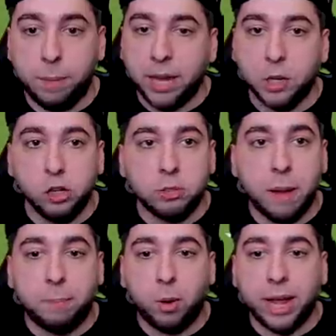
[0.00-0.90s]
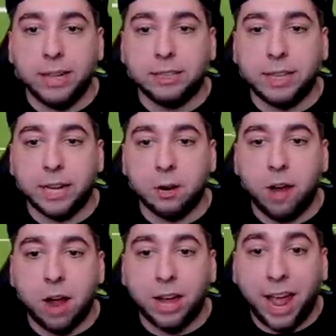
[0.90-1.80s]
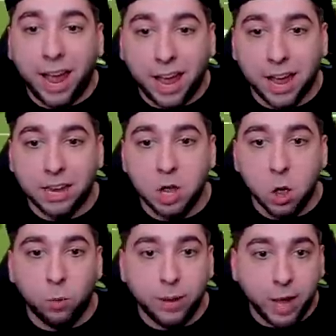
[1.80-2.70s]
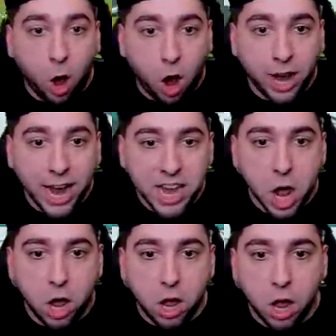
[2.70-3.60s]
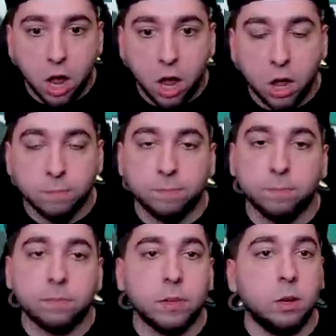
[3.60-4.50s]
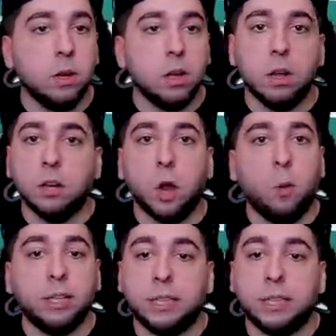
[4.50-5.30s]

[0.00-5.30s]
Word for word: Big news, my boy is sticking around and we are in the... No one